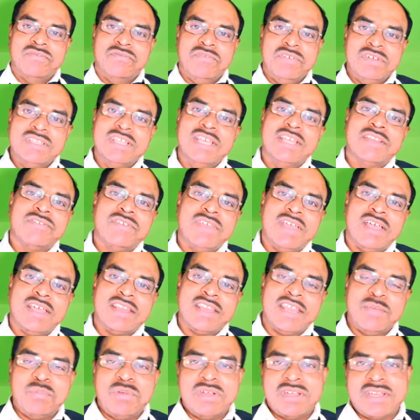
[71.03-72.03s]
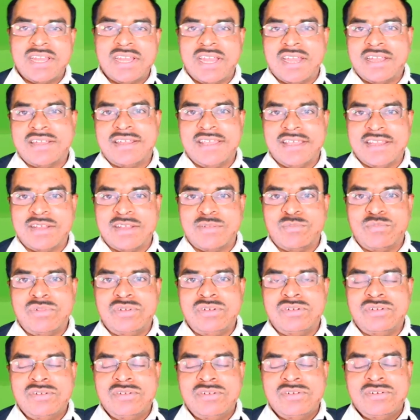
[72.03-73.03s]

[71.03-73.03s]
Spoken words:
whether we are able to attainable